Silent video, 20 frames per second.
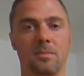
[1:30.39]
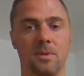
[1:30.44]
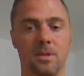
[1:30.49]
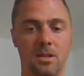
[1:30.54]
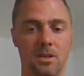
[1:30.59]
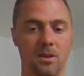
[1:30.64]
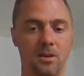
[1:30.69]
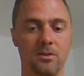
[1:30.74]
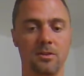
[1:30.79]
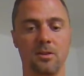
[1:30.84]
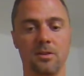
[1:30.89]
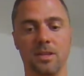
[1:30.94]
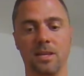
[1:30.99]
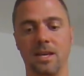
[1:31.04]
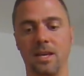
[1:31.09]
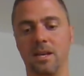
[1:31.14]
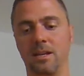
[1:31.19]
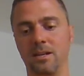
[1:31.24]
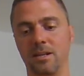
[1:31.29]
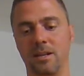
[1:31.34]
cloth on the
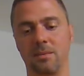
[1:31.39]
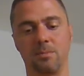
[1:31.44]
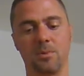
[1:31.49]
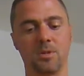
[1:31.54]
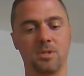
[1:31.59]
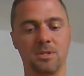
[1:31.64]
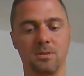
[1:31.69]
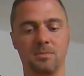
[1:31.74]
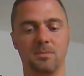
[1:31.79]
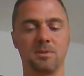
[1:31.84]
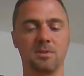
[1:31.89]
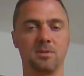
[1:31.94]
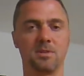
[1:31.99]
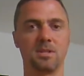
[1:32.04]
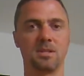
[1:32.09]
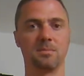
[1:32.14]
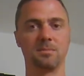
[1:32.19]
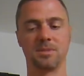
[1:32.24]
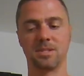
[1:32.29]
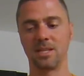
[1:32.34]
end. I put some
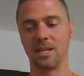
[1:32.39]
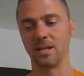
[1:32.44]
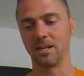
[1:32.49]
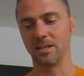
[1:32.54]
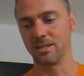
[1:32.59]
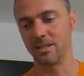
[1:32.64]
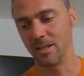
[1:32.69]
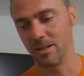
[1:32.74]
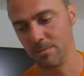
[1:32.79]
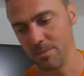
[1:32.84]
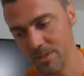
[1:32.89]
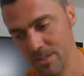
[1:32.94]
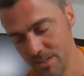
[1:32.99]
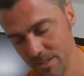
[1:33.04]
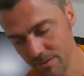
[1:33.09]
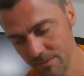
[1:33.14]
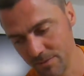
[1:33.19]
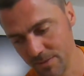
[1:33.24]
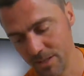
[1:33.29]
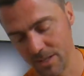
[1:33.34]
sellotape and
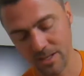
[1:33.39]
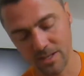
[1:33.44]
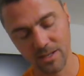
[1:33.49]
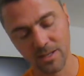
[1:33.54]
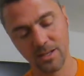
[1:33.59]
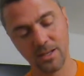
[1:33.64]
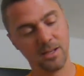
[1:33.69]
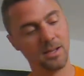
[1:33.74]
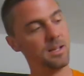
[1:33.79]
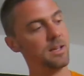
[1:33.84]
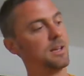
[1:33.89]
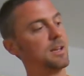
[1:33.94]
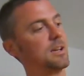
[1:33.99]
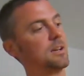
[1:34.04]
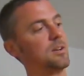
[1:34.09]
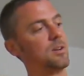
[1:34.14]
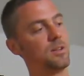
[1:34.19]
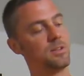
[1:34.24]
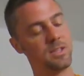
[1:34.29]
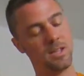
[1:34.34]
stuff there.
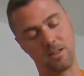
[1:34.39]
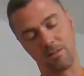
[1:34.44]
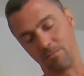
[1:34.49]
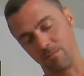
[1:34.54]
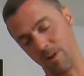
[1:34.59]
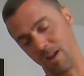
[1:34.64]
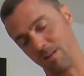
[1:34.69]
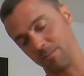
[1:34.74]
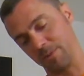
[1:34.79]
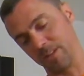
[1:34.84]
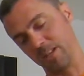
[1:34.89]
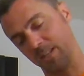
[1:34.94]
Got that, rammed it